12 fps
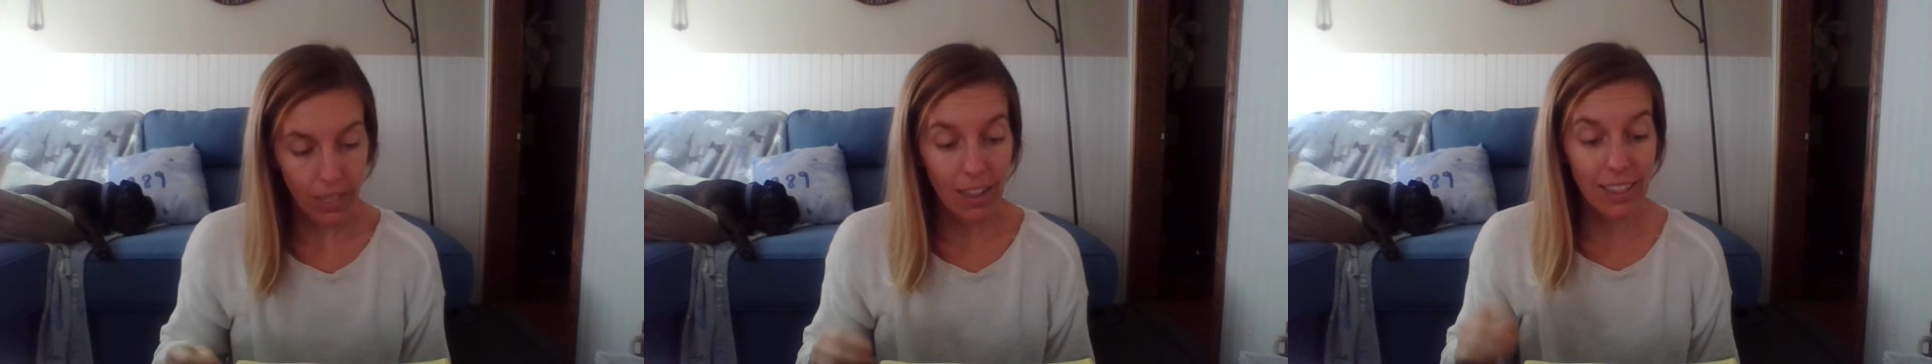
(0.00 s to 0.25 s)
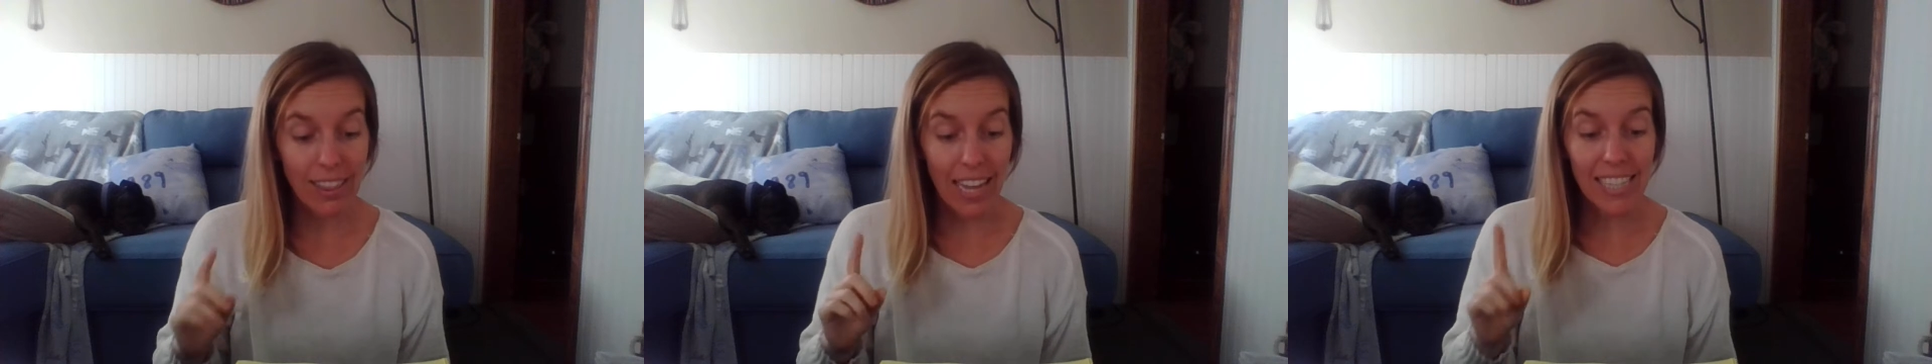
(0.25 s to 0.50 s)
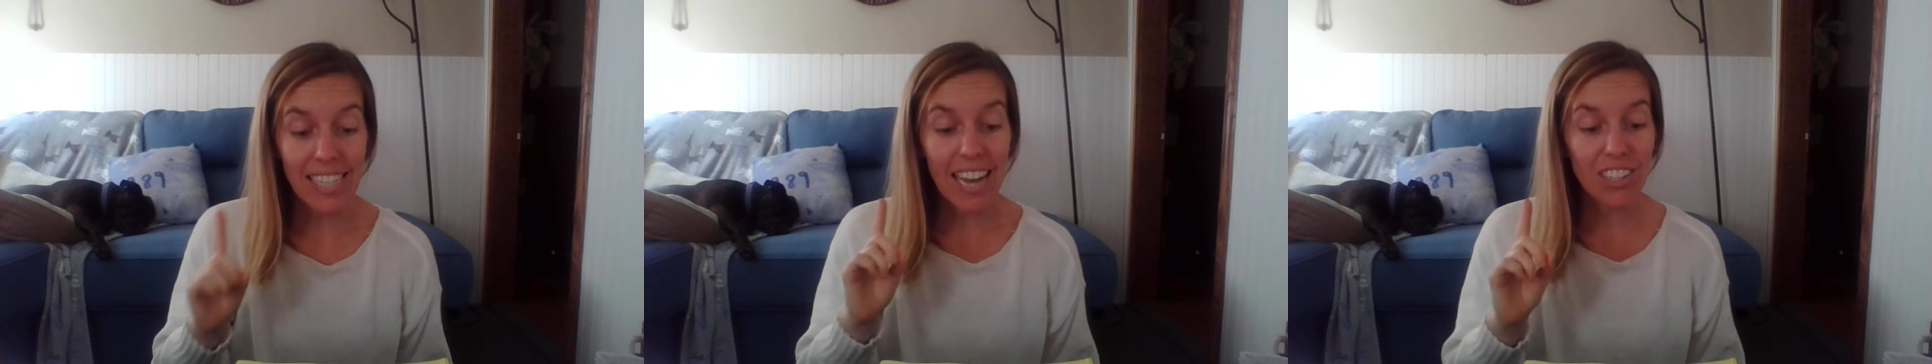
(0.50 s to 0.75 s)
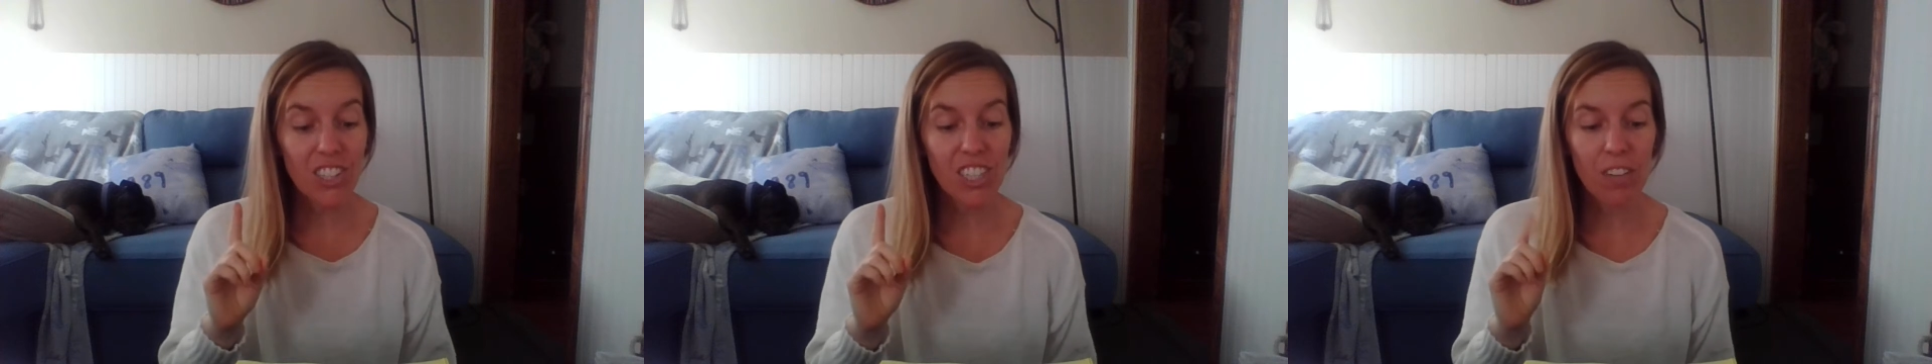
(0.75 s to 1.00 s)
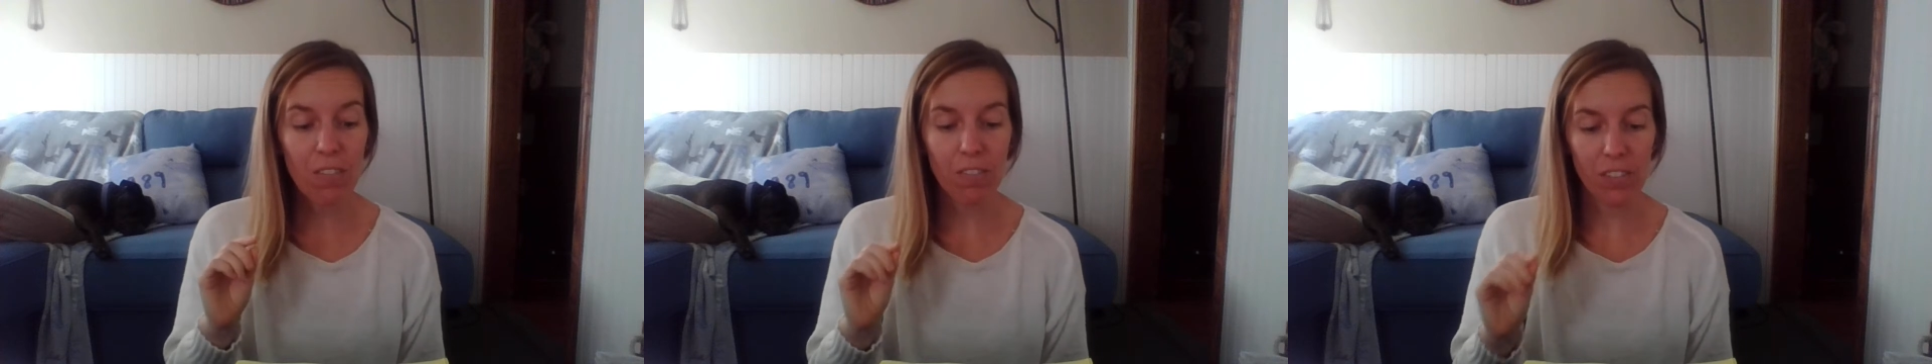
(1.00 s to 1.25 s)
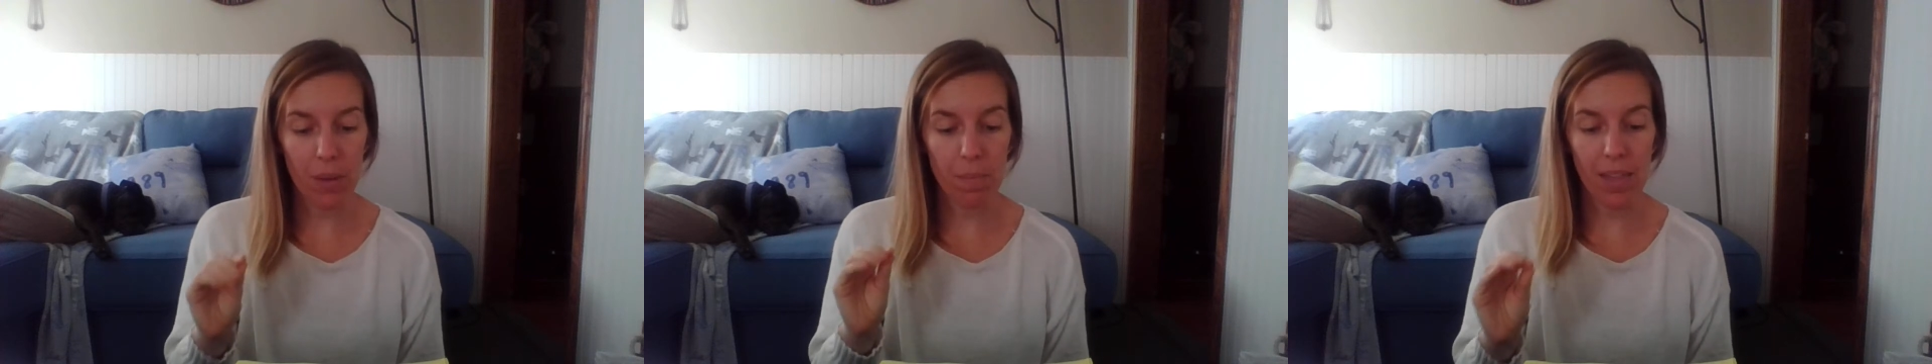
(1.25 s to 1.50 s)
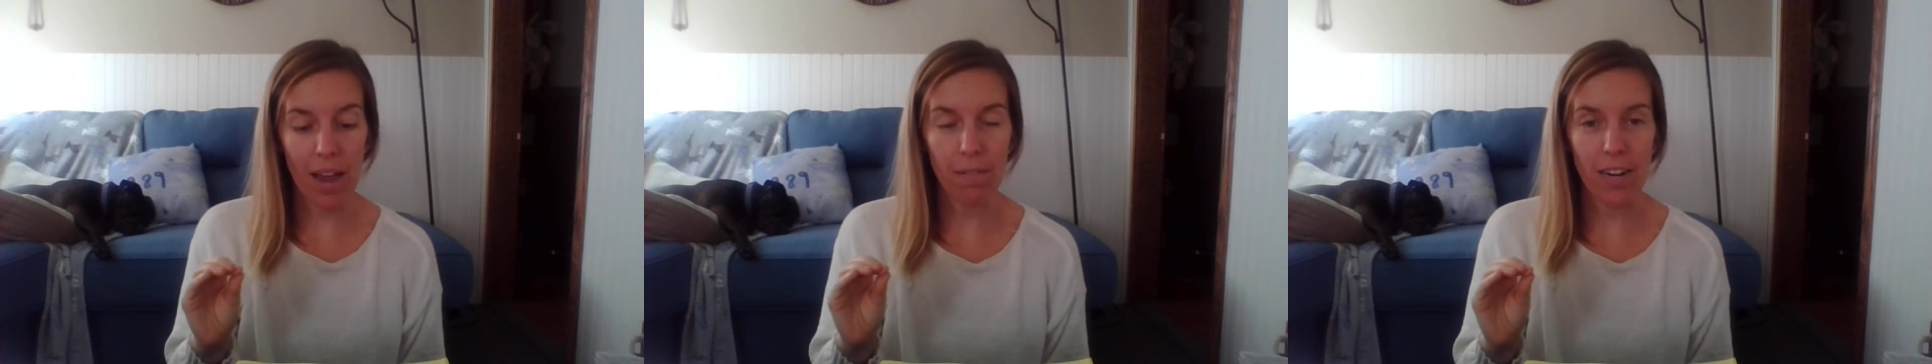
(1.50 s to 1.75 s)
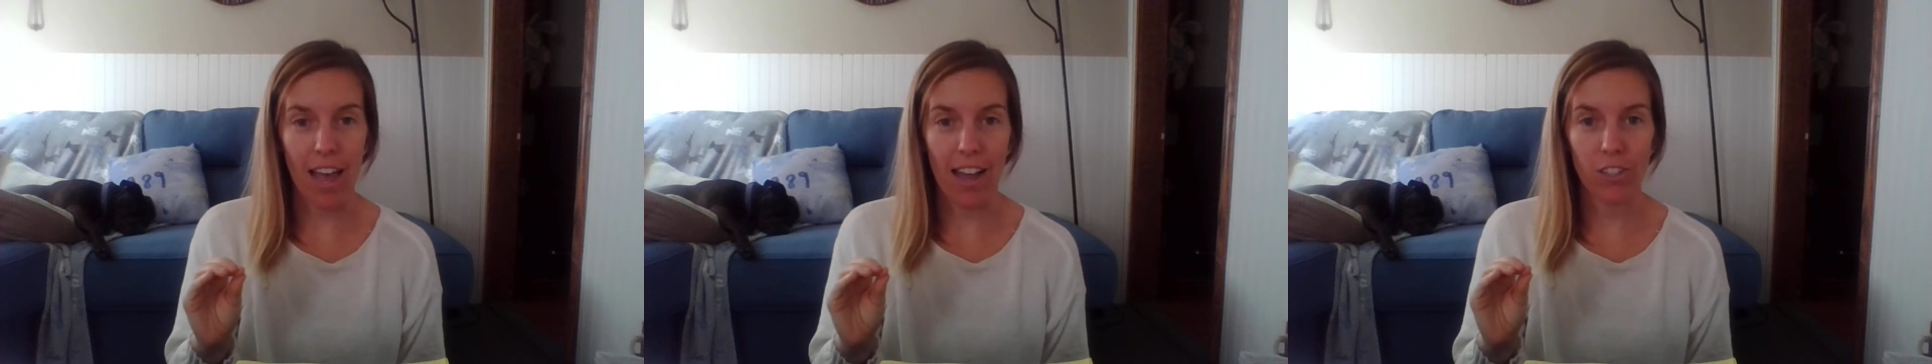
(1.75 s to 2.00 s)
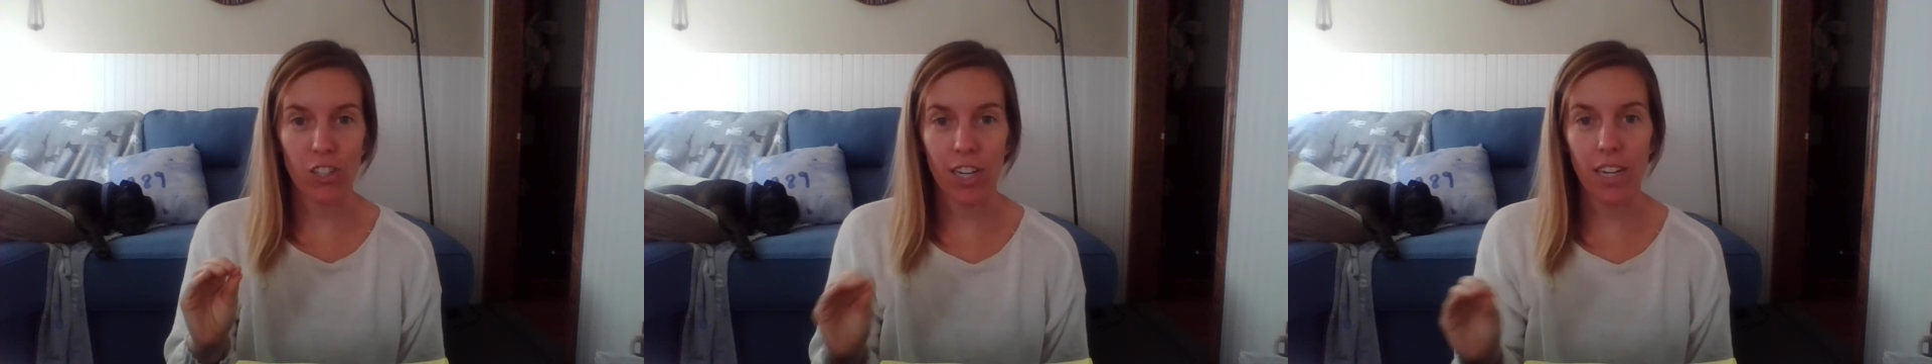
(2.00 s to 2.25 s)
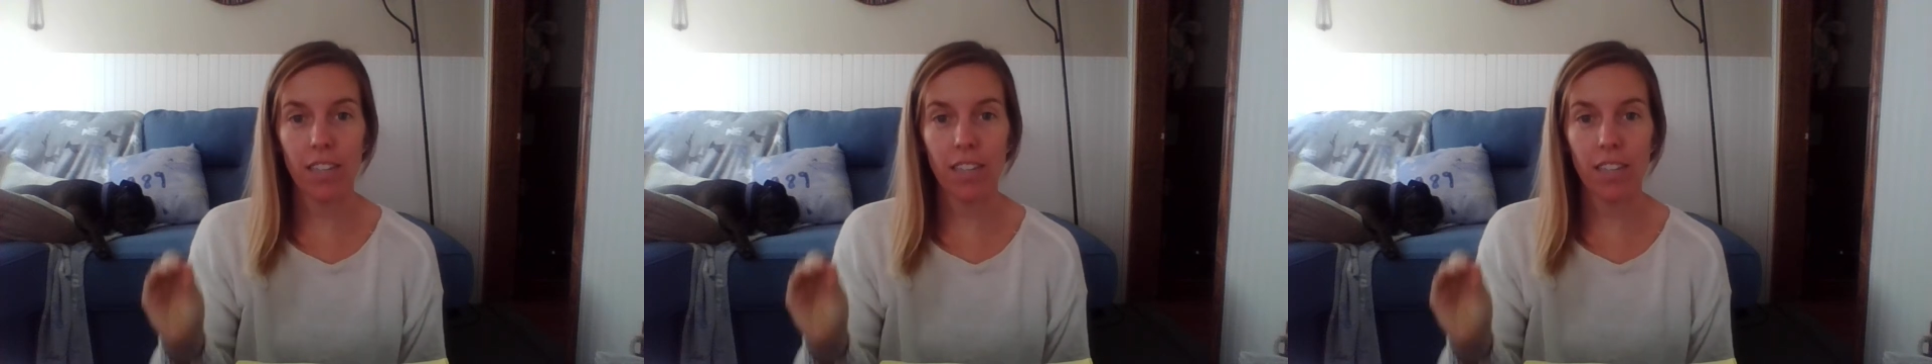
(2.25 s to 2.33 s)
let's actually flip that reaction